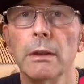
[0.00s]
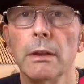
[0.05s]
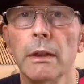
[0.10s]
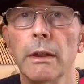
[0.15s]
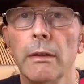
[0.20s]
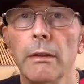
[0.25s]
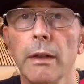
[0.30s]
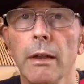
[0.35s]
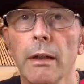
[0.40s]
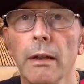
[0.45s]

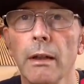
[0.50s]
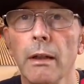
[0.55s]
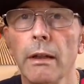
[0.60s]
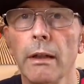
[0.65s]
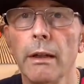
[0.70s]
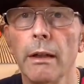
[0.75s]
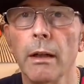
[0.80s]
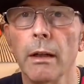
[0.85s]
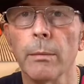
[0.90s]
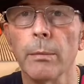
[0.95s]
He's had a
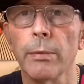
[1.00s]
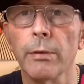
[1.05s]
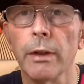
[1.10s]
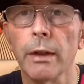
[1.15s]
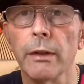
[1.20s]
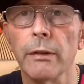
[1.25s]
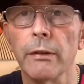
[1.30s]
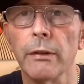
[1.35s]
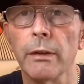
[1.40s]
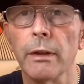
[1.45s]
clean and a
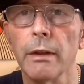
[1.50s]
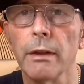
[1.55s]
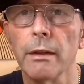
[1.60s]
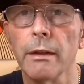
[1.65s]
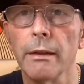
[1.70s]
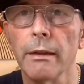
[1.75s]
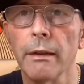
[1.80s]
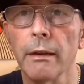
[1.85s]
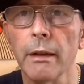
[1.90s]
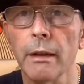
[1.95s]
press, and I
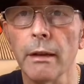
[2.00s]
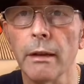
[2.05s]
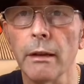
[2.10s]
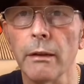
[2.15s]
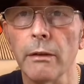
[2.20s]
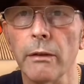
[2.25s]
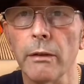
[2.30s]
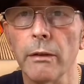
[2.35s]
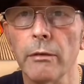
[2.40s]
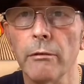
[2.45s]
think
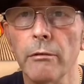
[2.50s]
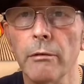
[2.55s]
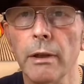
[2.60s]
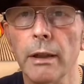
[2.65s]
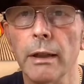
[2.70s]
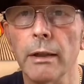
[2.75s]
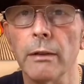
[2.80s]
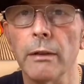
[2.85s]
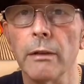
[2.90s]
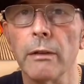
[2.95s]
it's
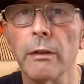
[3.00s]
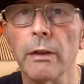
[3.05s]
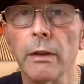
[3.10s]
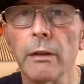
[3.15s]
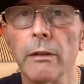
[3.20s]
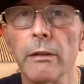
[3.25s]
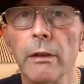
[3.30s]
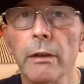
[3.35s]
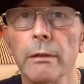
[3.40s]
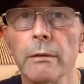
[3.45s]
around a
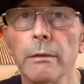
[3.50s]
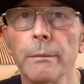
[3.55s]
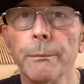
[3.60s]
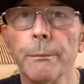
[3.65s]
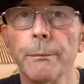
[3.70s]
six-zero.